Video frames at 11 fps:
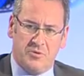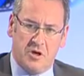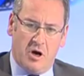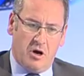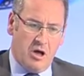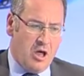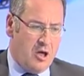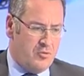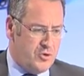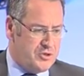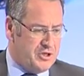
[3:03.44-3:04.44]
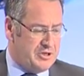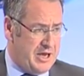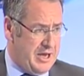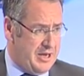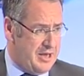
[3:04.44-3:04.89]
are rooted
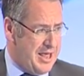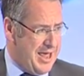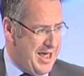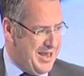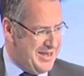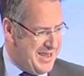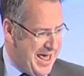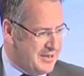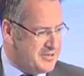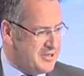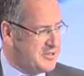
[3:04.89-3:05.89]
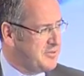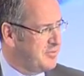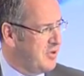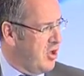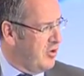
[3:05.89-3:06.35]
in analysis,
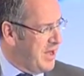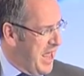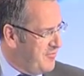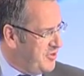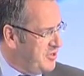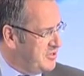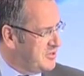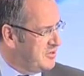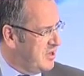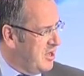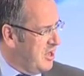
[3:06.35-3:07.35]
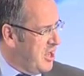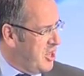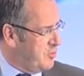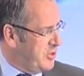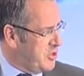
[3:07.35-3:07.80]
on evidence,
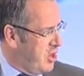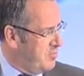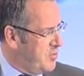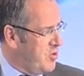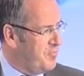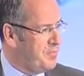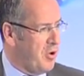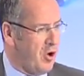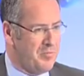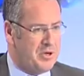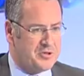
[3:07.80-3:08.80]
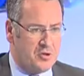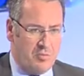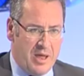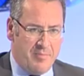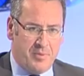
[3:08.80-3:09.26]
that we don't move on political
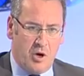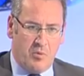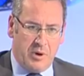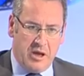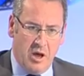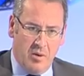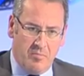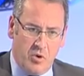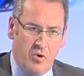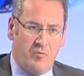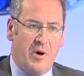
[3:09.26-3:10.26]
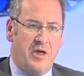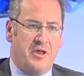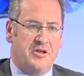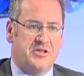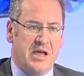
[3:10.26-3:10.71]
whim, but we move where
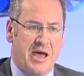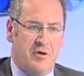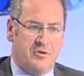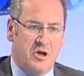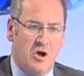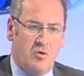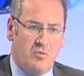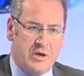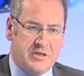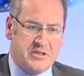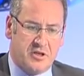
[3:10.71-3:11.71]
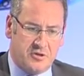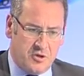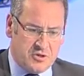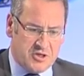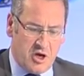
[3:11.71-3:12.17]
there's sound reasons to
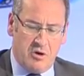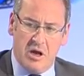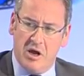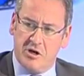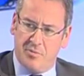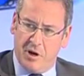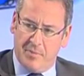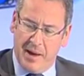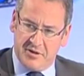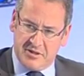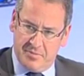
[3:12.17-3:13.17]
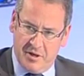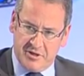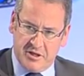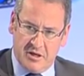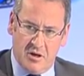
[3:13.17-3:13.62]
do so to bring about
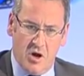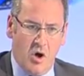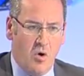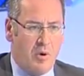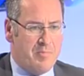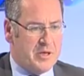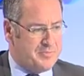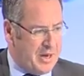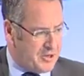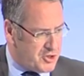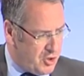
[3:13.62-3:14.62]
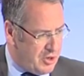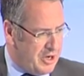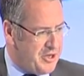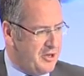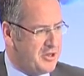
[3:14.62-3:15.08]
stability. We must make sure, I
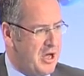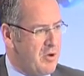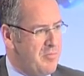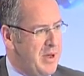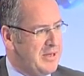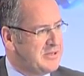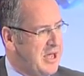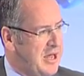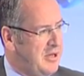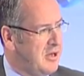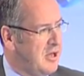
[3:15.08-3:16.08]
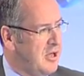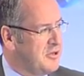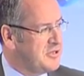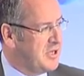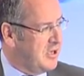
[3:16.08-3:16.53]
think, that we maintain
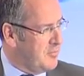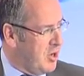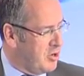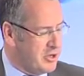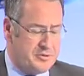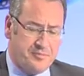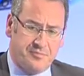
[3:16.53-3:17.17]
the single market